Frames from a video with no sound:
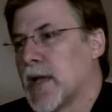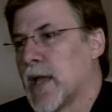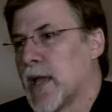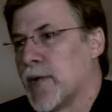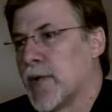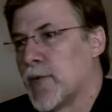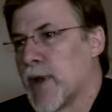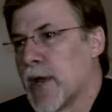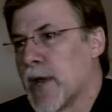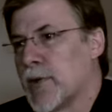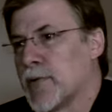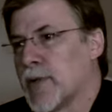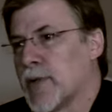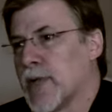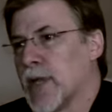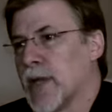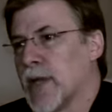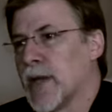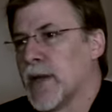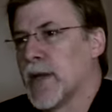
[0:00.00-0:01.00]
and rather
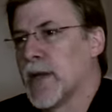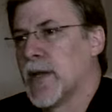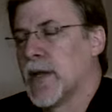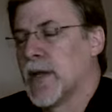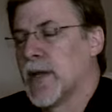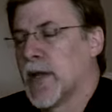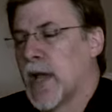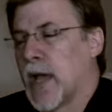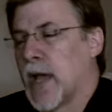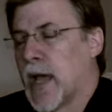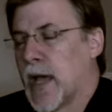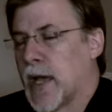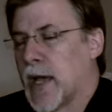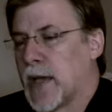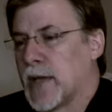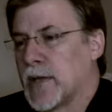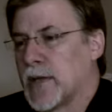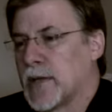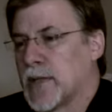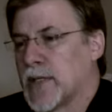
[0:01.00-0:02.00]
than
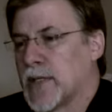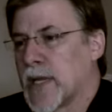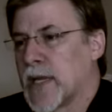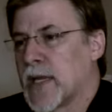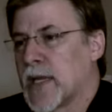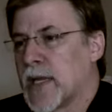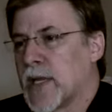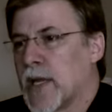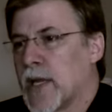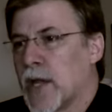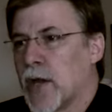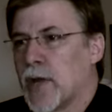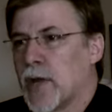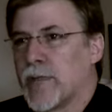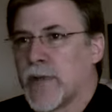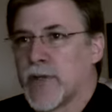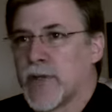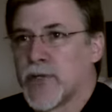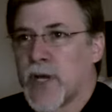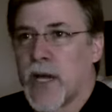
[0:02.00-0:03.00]
uh, taking care of
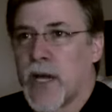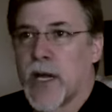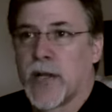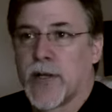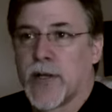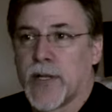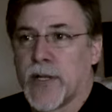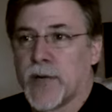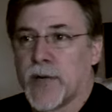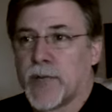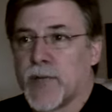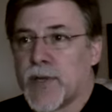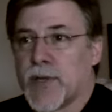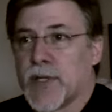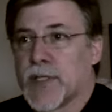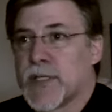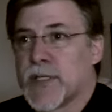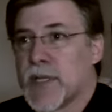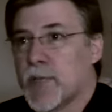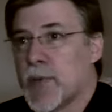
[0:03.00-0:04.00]
the child with the
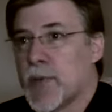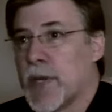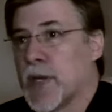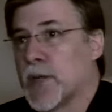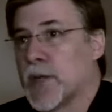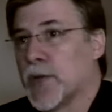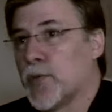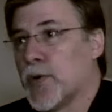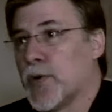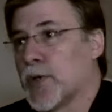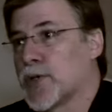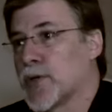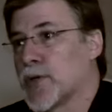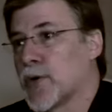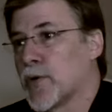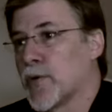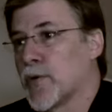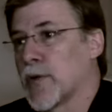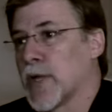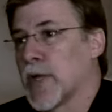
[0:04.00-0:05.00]
CP in the wheelchair
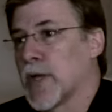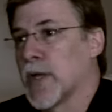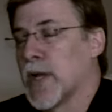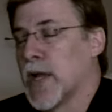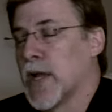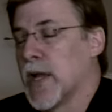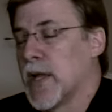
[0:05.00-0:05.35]
or the